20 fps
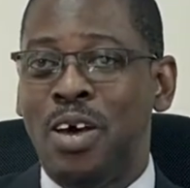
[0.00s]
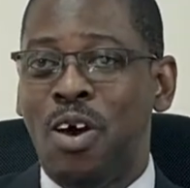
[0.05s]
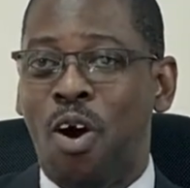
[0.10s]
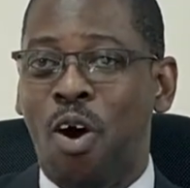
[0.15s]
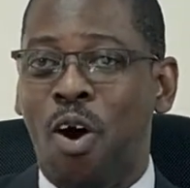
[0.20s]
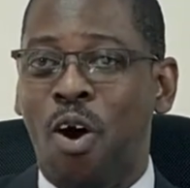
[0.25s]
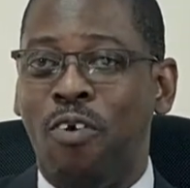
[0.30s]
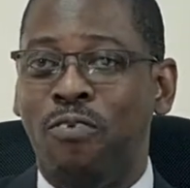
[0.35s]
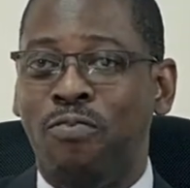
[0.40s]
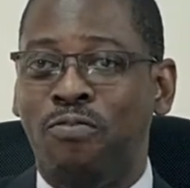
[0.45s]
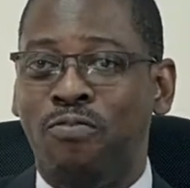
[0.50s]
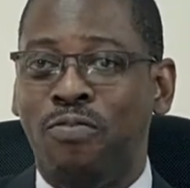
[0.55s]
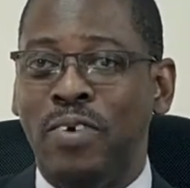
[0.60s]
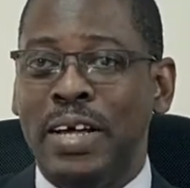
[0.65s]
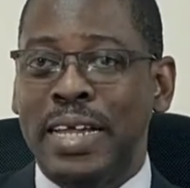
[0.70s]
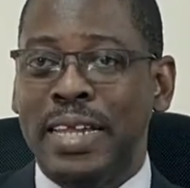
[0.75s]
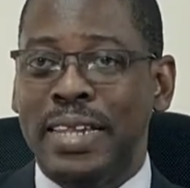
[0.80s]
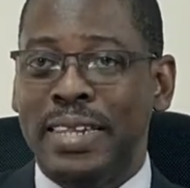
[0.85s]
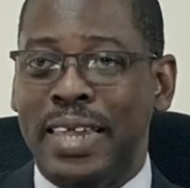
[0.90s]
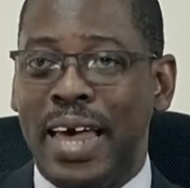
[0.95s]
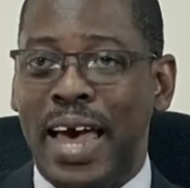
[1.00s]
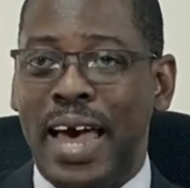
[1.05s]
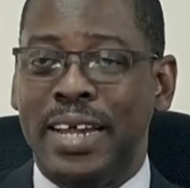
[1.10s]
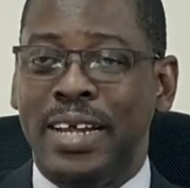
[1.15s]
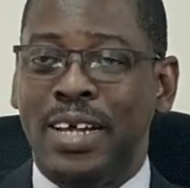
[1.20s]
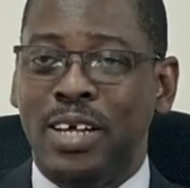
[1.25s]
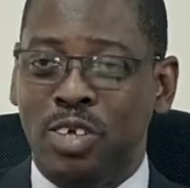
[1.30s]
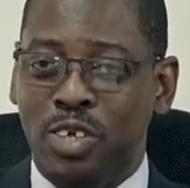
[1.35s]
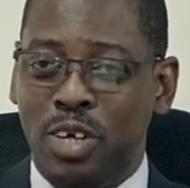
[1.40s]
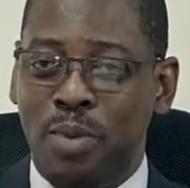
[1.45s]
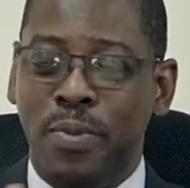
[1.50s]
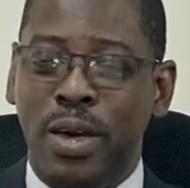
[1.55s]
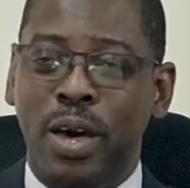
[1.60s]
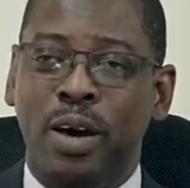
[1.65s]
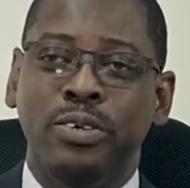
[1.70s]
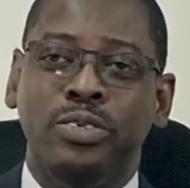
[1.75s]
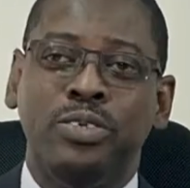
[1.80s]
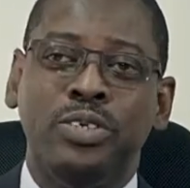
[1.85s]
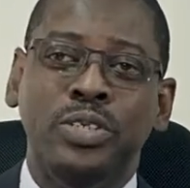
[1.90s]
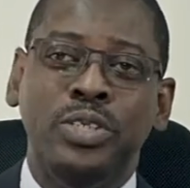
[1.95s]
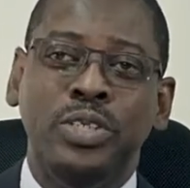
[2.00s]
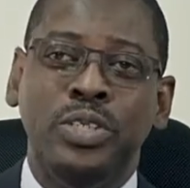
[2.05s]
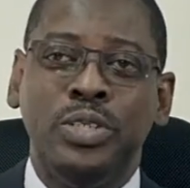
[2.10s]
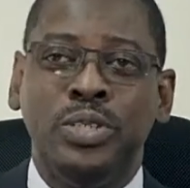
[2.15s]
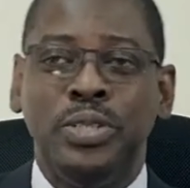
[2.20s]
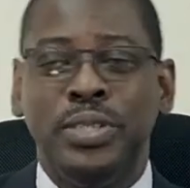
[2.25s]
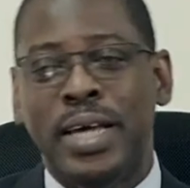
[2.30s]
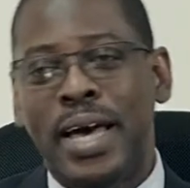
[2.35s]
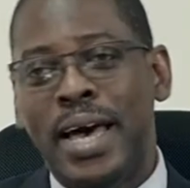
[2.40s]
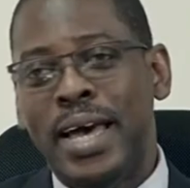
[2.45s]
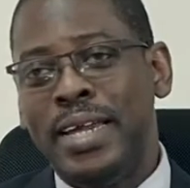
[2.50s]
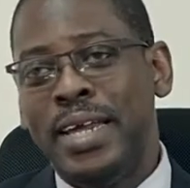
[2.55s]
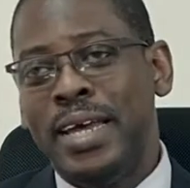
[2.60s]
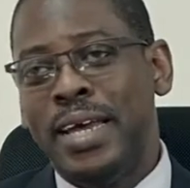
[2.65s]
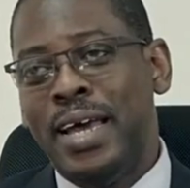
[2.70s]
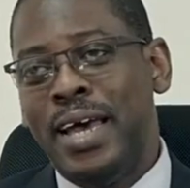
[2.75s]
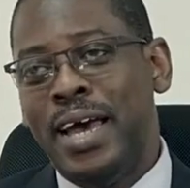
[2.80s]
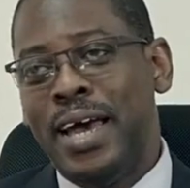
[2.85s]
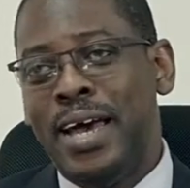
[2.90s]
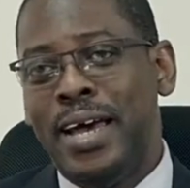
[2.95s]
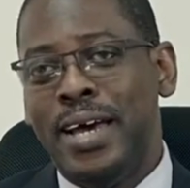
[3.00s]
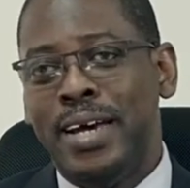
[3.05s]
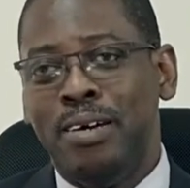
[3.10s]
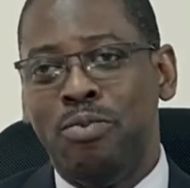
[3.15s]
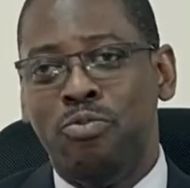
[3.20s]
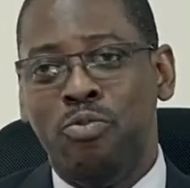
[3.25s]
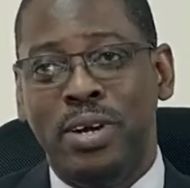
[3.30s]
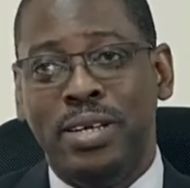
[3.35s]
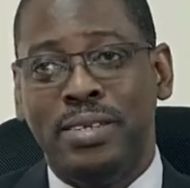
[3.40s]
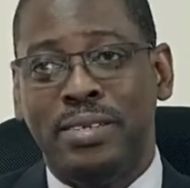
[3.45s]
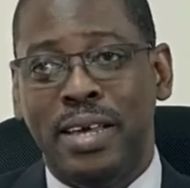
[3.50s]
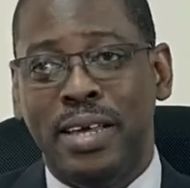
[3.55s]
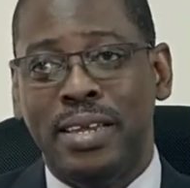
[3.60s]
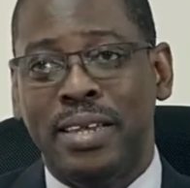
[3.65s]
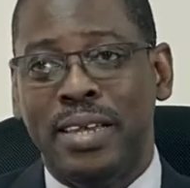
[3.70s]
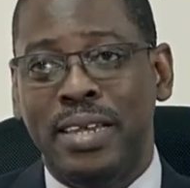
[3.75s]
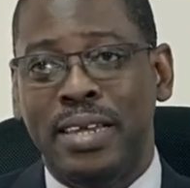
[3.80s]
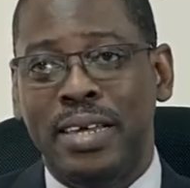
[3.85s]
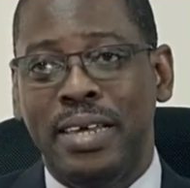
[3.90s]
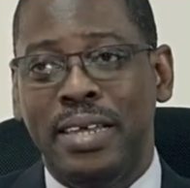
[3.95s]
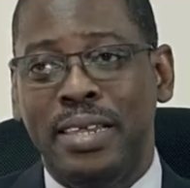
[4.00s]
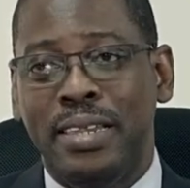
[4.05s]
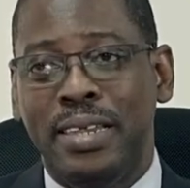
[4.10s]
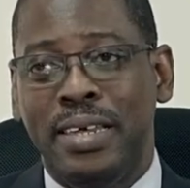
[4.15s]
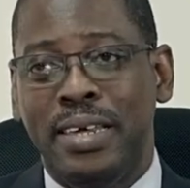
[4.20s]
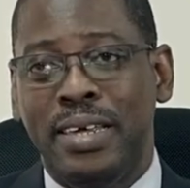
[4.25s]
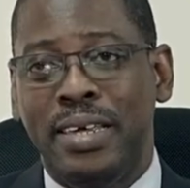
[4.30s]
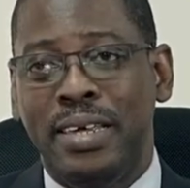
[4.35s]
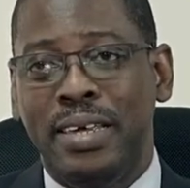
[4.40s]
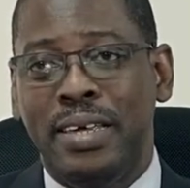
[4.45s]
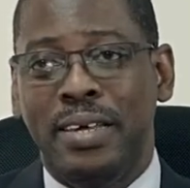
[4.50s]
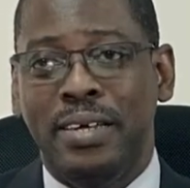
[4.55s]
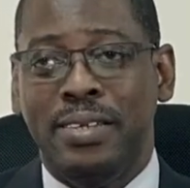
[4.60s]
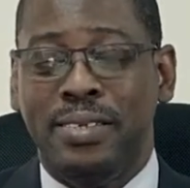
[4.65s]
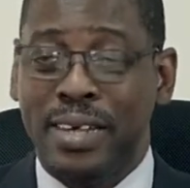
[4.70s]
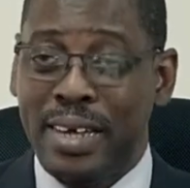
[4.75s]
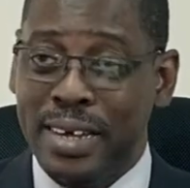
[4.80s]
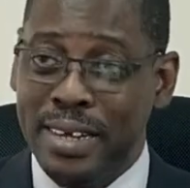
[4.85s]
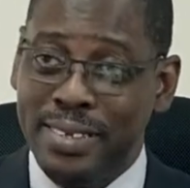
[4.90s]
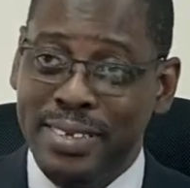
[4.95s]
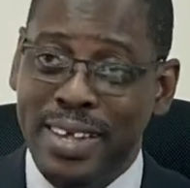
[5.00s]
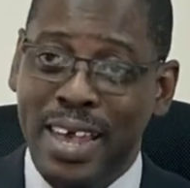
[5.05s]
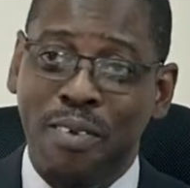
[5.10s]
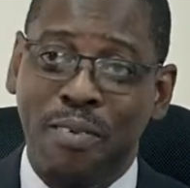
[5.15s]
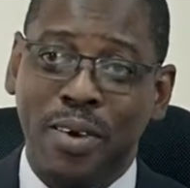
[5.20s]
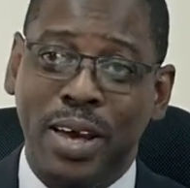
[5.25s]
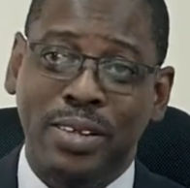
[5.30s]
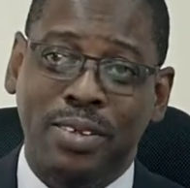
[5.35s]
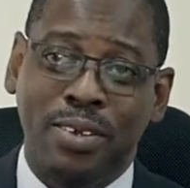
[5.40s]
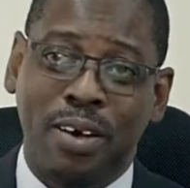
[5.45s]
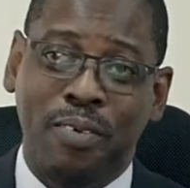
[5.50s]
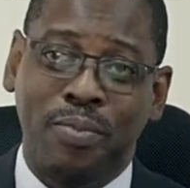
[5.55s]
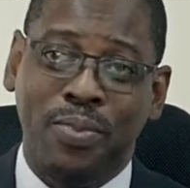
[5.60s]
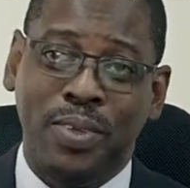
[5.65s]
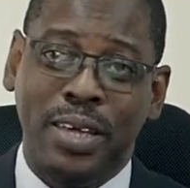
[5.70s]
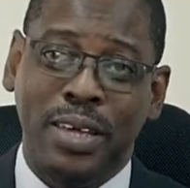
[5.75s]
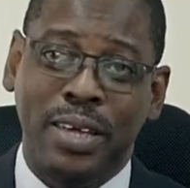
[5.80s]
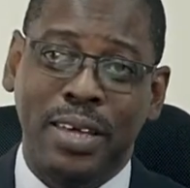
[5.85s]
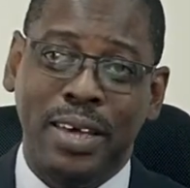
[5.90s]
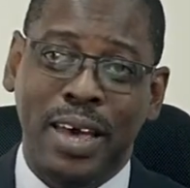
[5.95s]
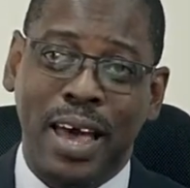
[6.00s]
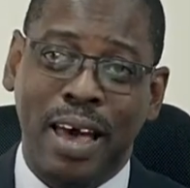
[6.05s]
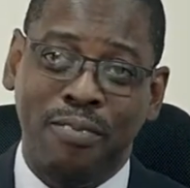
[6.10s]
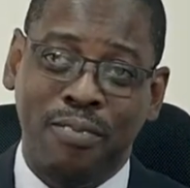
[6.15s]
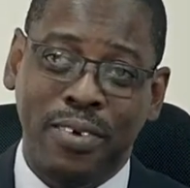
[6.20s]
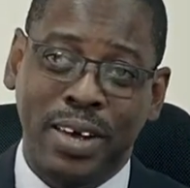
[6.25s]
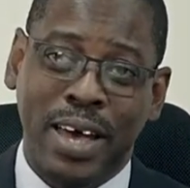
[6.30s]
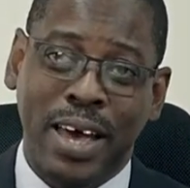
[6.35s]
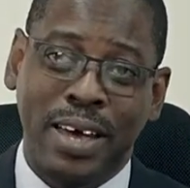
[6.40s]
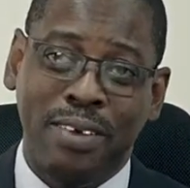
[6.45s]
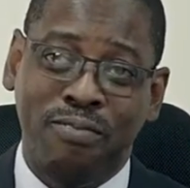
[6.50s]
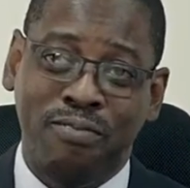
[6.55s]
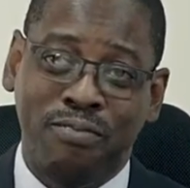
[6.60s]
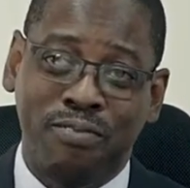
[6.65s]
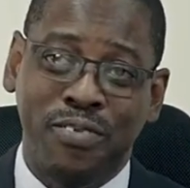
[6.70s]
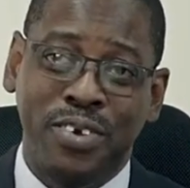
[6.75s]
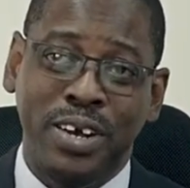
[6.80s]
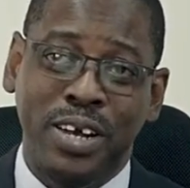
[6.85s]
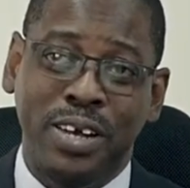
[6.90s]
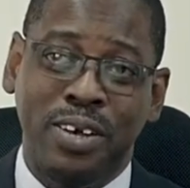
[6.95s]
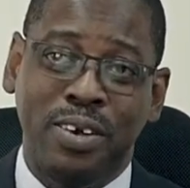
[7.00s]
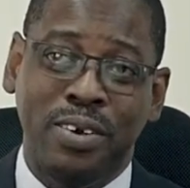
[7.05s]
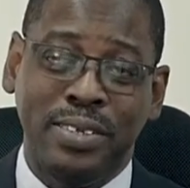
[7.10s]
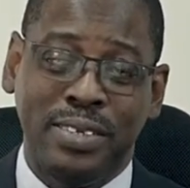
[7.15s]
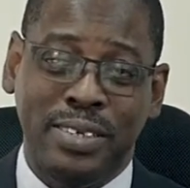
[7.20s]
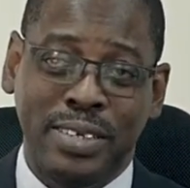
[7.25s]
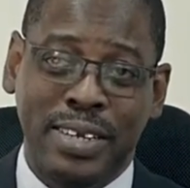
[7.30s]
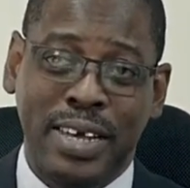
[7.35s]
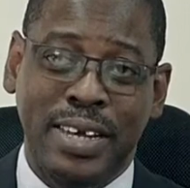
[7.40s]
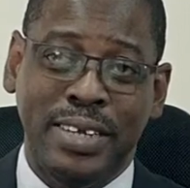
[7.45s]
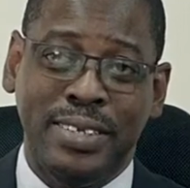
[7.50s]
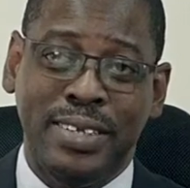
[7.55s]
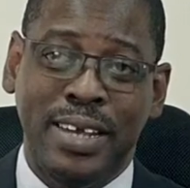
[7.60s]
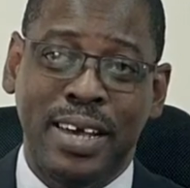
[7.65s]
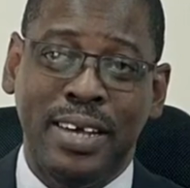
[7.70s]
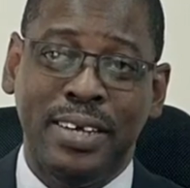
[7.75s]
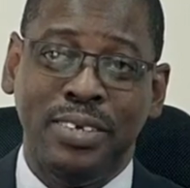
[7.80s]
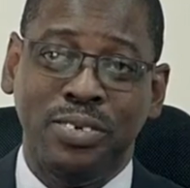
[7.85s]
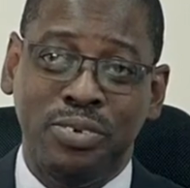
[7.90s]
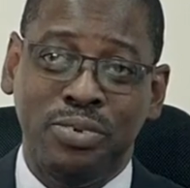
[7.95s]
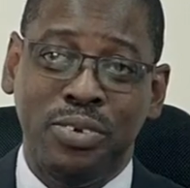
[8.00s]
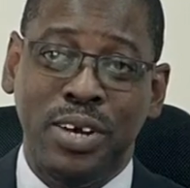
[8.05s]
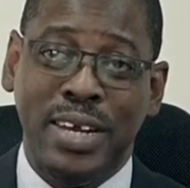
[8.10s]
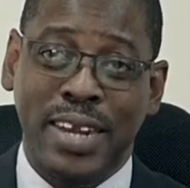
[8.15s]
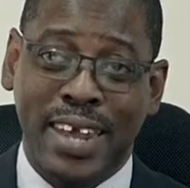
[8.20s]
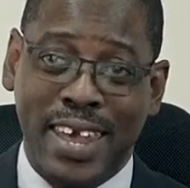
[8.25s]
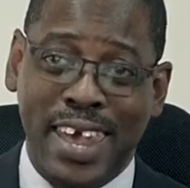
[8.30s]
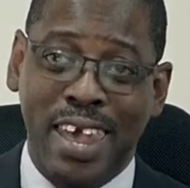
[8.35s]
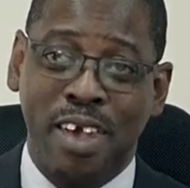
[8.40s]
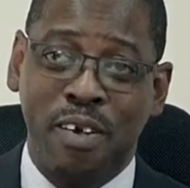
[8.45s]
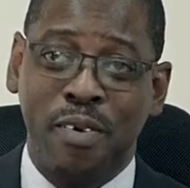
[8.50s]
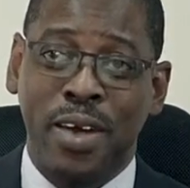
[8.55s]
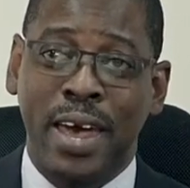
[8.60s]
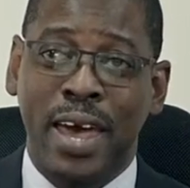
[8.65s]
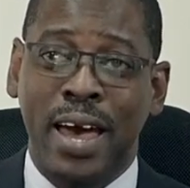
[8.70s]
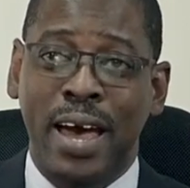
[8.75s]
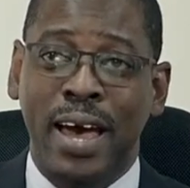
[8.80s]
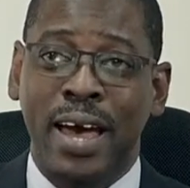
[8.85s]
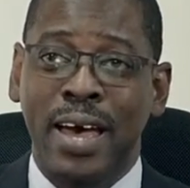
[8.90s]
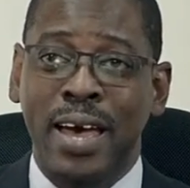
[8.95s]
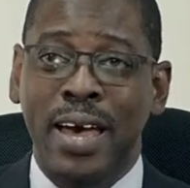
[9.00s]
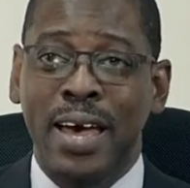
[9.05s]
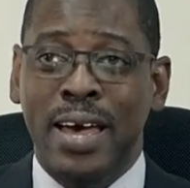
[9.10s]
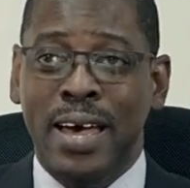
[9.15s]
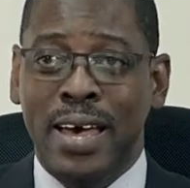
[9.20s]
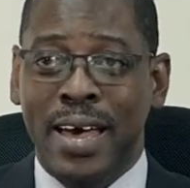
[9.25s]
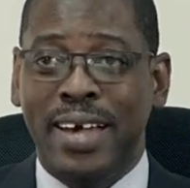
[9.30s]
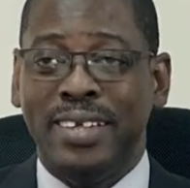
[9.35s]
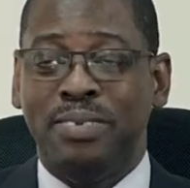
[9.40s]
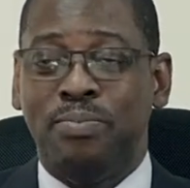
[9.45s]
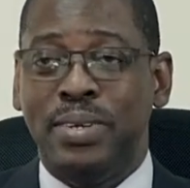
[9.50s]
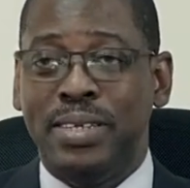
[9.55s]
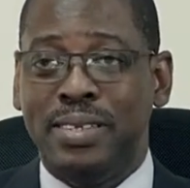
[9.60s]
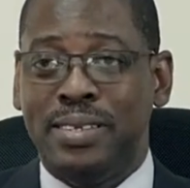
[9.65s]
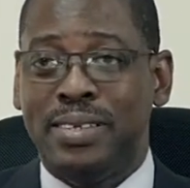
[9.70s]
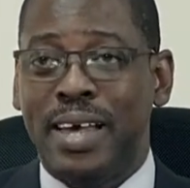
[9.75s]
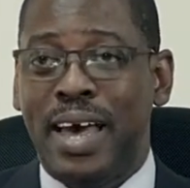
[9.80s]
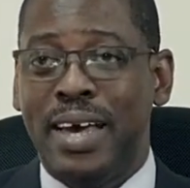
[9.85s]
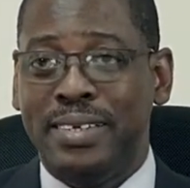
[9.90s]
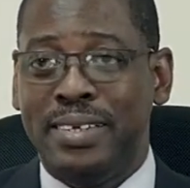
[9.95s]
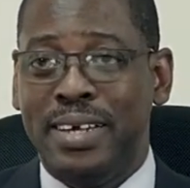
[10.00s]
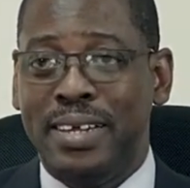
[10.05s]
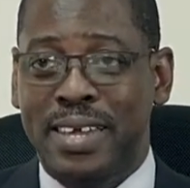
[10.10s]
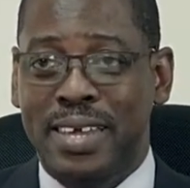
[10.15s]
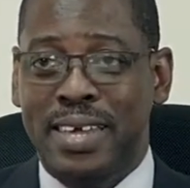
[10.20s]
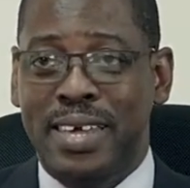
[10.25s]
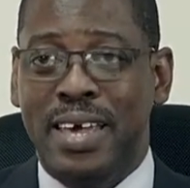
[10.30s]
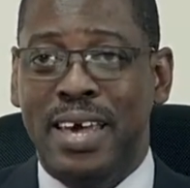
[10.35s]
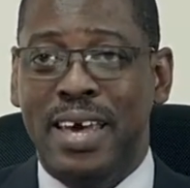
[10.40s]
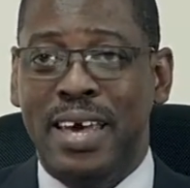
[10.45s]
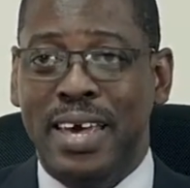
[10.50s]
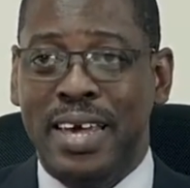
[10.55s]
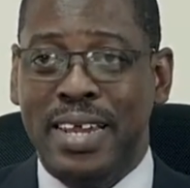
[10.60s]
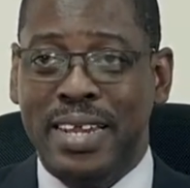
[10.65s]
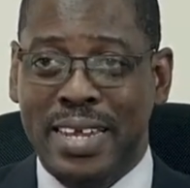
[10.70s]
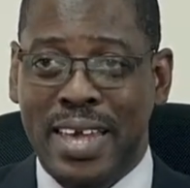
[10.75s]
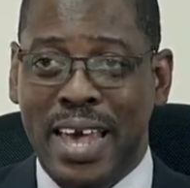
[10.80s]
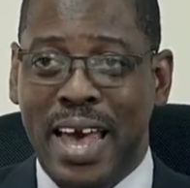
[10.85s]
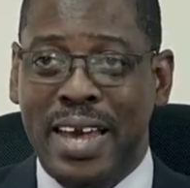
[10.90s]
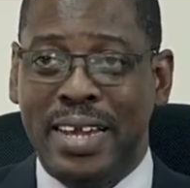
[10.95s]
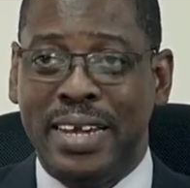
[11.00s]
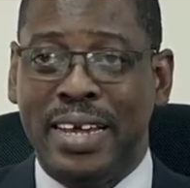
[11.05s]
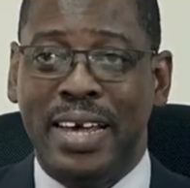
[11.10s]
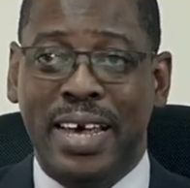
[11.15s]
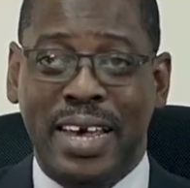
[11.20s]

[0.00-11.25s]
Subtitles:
of that. You may also know that recently the Secretariat of the African Free Continental Trade Area has been sited here in Ghana.